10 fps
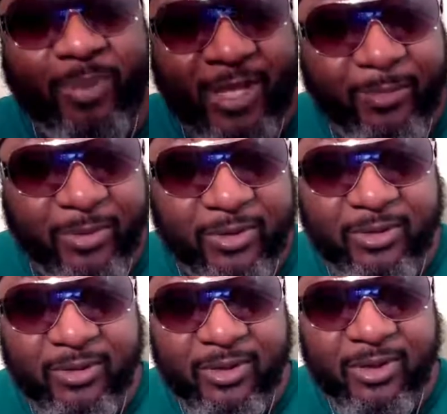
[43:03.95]

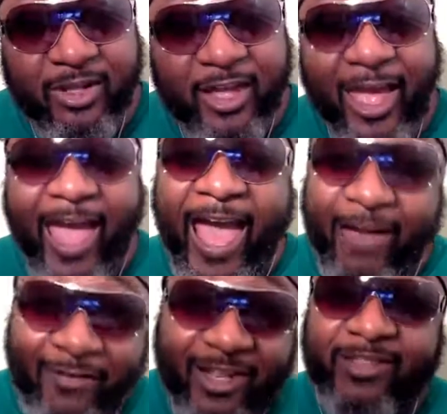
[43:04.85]
people
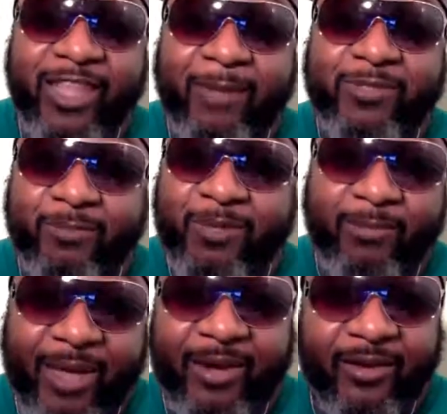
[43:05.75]
have it in them to be
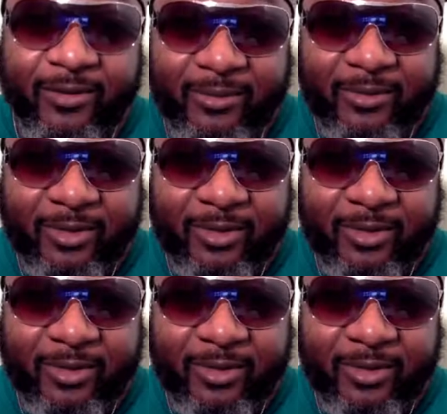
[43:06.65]
better.